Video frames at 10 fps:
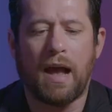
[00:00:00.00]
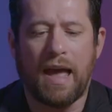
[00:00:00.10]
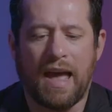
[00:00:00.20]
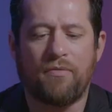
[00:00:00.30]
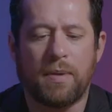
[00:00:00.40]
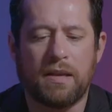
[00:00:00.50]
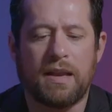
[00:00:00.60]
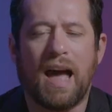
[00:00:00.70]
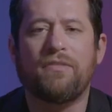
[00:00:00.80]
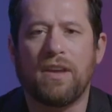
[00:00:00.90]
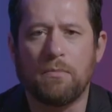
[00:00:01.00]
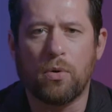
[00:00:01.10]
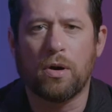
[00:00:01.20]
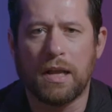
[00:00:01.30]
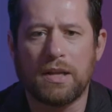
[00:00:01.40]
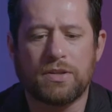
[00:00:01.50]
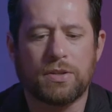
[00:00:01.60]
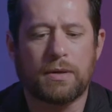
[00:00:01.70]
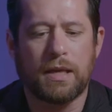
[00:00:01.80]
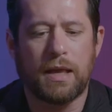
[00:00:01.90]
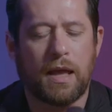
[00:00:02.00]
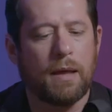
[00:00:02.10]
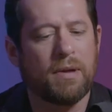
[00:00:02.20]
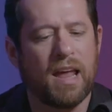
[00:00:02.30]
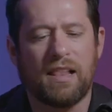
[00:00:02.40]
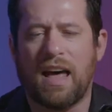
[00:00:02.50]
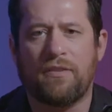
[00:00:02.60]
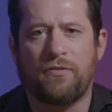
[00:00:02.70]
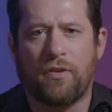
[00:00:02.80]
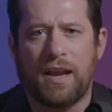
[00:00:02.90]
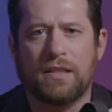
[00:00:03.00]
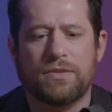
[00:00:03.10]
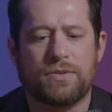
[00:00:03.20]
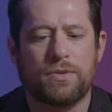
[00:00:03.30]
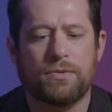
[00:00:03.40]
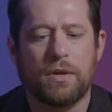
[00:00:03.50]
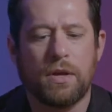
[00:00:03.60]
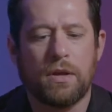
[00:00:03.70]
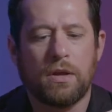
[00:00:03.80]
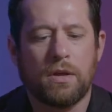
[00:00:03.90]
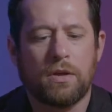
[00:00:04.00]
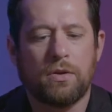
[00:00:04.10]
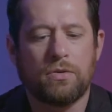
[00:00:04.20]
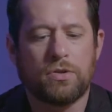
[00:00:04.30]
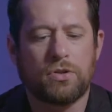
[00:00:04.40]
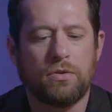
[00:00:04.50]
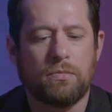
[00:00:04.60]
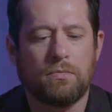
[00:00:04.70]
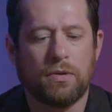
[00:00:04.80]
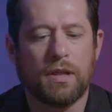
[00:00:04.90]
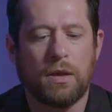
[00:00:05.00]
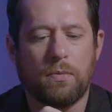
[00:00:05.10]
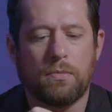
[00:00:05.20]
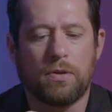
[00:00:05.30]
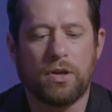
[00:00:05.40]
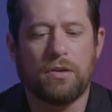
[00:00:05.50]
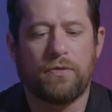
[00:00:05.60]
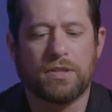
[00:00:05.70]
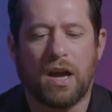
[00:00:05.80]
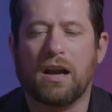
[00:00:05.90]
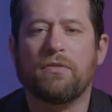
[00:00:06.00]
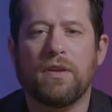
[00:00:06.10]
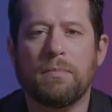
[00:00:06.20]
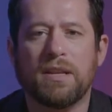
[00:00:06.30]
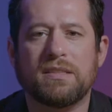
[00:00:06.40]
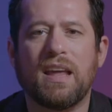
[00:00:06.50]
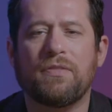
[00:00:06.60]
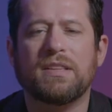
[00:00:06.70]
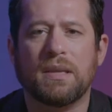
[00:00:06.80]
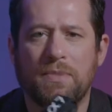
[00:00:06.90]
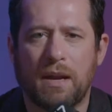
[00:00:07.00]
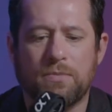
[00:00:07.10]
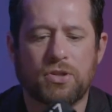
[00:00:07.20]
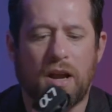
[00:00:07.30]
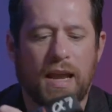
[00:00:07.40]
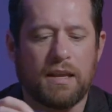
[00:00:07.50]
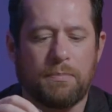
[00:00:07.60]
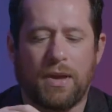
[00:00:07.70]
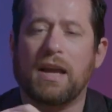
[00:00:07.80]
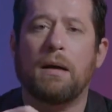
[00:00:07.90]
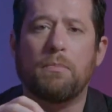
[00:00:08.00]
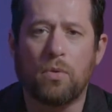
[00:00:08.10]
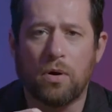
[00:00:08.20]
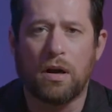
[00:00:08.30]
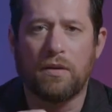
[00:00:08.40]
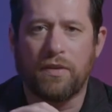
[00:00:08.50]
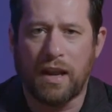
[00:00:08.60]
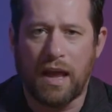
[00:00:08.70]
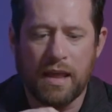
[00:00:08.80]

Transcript: I have been diving more into it. I've got a lot of friends who shoot really good photography, but it's definitely something I'm trying to pick up more of, and